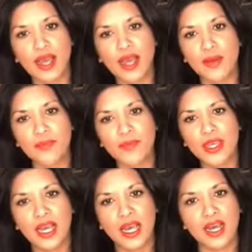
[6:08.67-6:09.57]

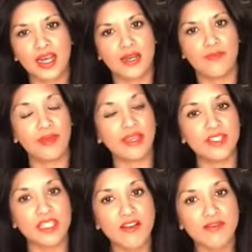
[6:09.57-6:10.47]
a beef
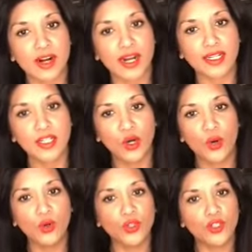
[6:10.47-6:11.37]
stir fry,
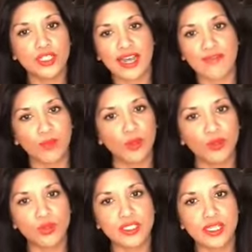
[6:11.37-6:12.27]
or you could have
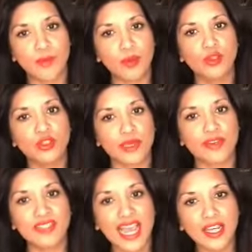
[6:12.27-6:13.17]
pulled
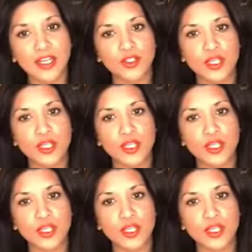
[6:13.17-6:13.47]
beef tacos.